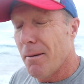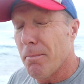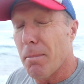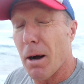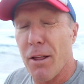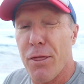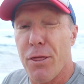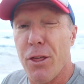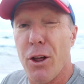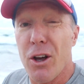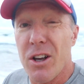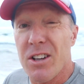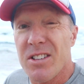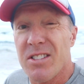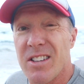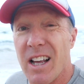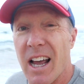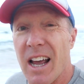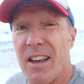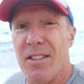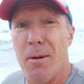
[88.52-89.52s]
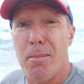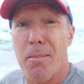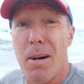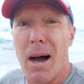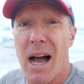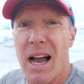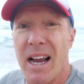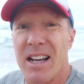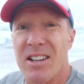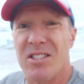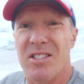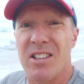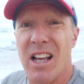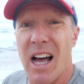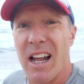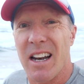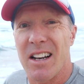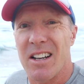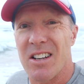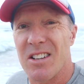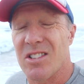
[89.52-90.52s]
By Thursday, the market
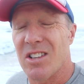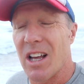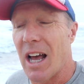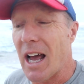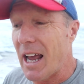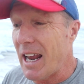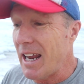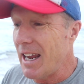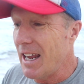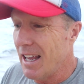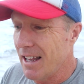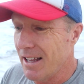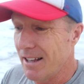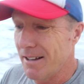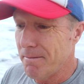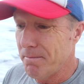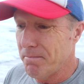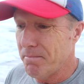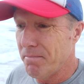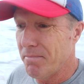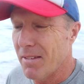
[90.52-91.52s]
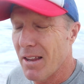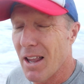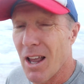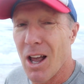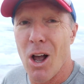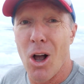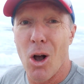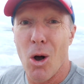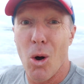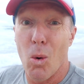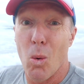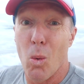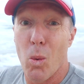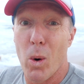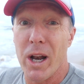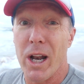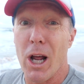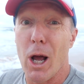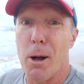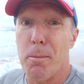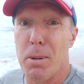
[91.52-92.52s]
started to say,
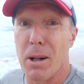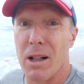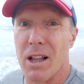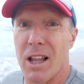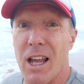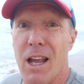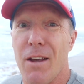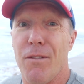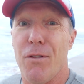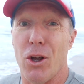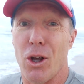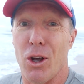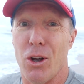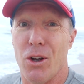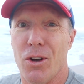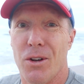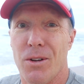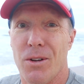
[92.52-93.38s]
we don't believe you.